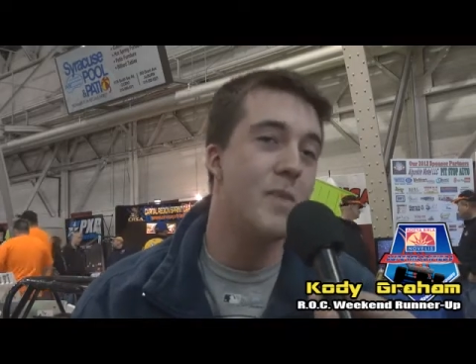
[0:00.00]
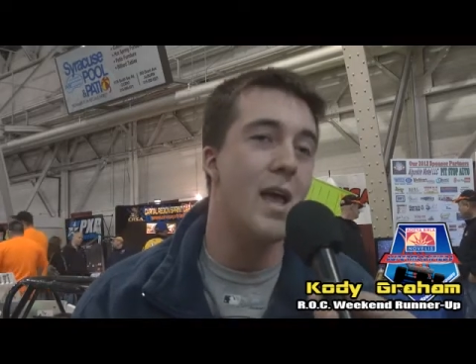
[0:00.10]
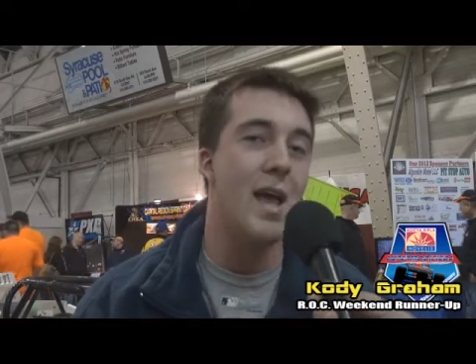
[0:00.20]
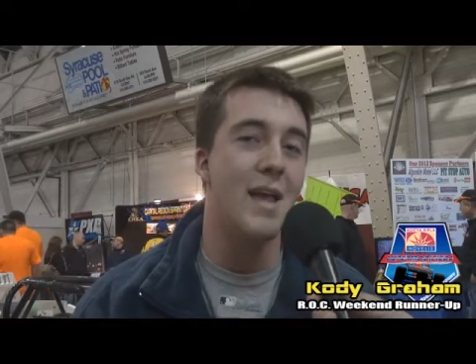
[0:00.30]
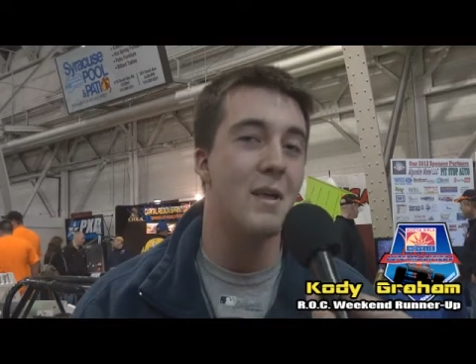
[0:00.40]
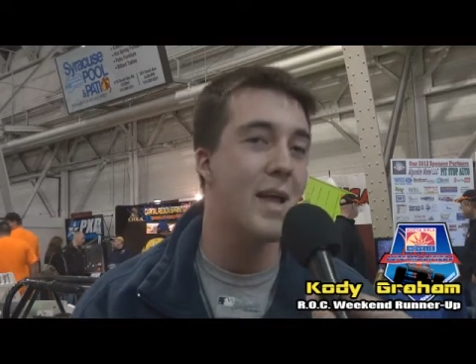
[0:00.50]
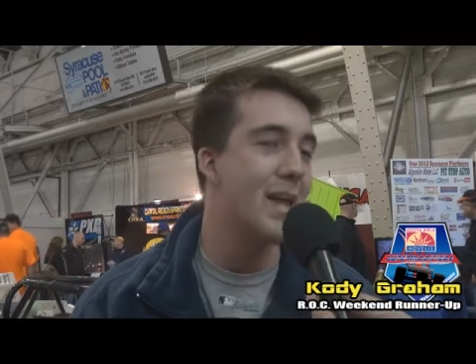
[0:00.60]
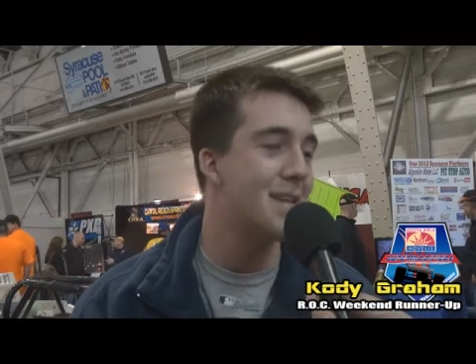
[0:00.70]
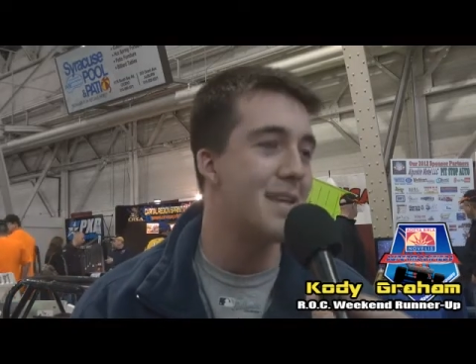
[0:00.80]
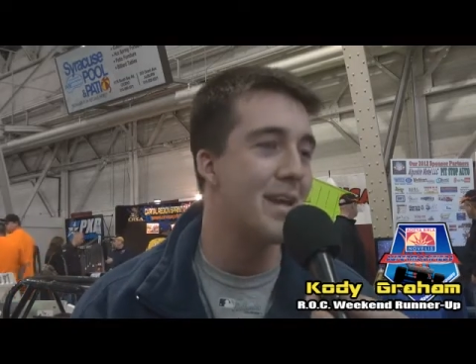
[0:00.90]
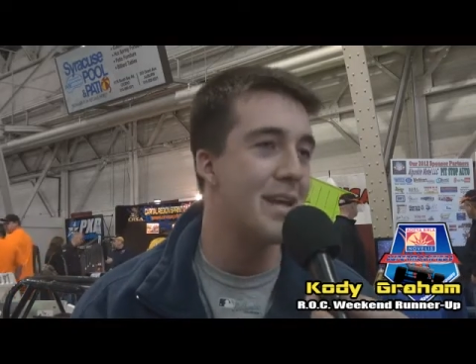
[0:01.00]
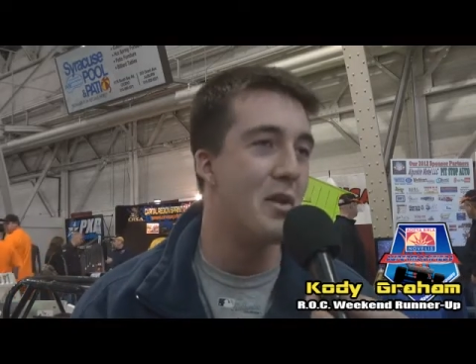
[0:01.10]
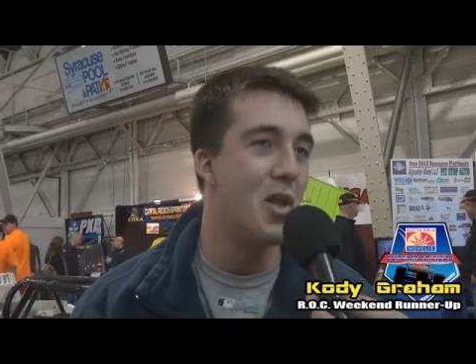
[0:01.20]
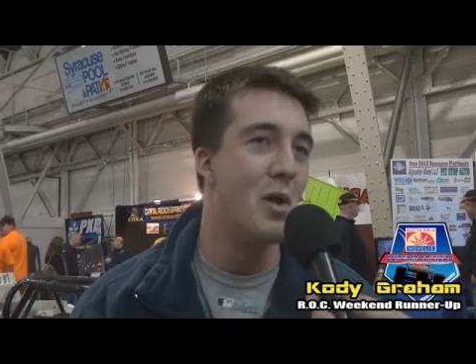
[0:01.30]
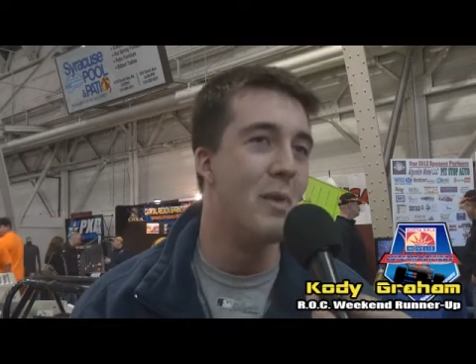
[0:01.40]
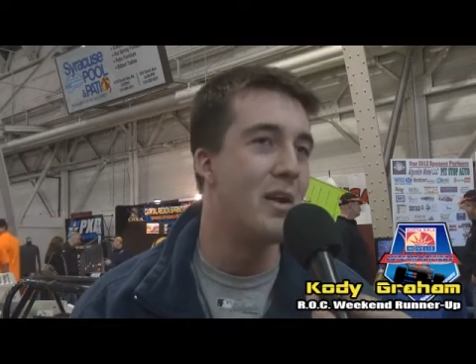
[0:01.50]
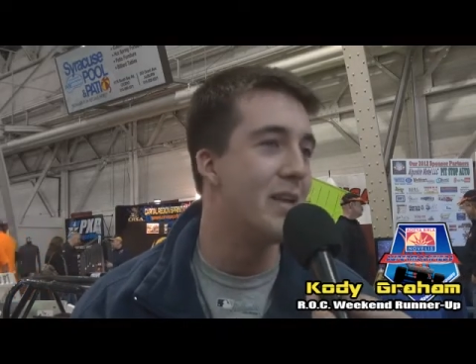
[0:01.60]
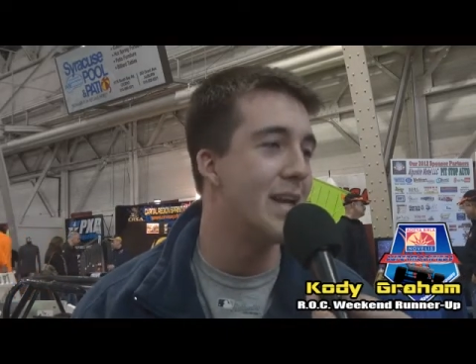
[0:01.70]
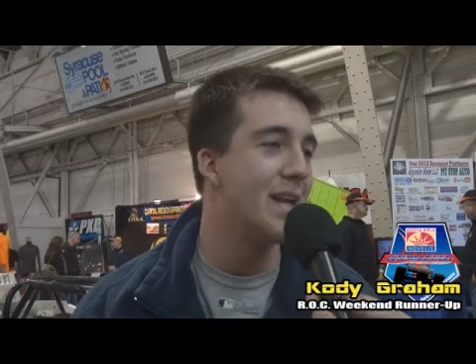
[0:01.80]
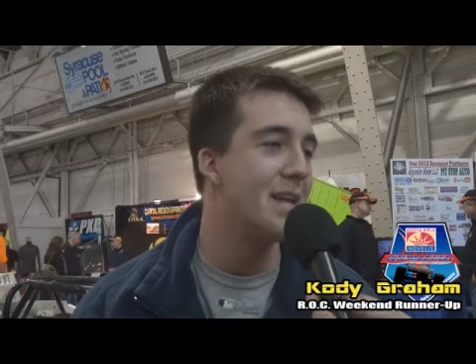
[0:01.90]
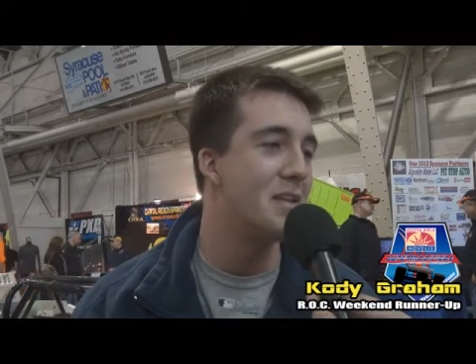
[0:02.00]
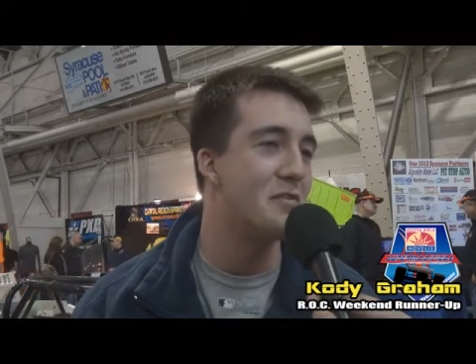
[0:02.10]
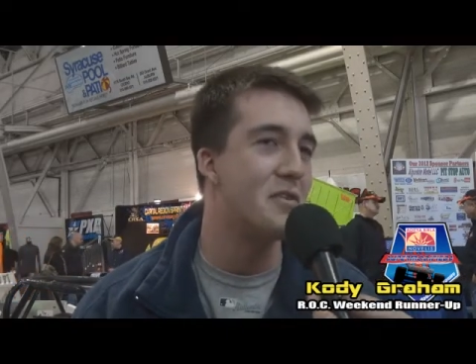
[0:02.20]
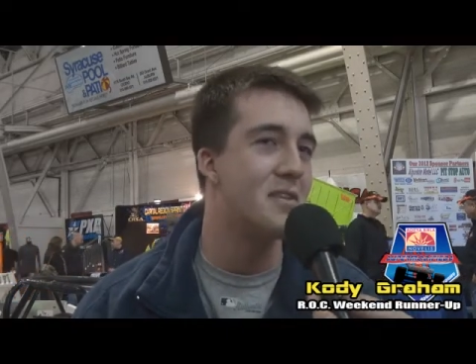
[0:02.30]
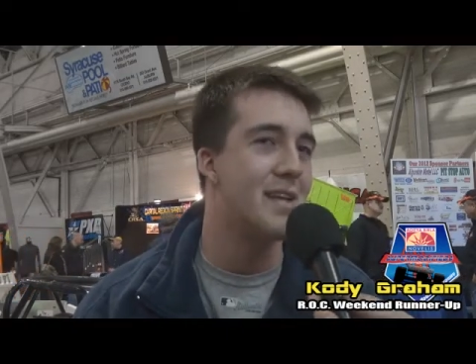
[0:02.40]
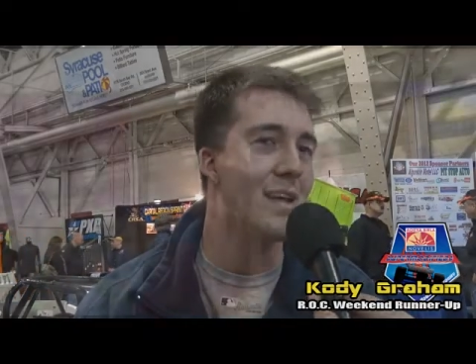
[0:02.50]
I guess I did a little better than he did the first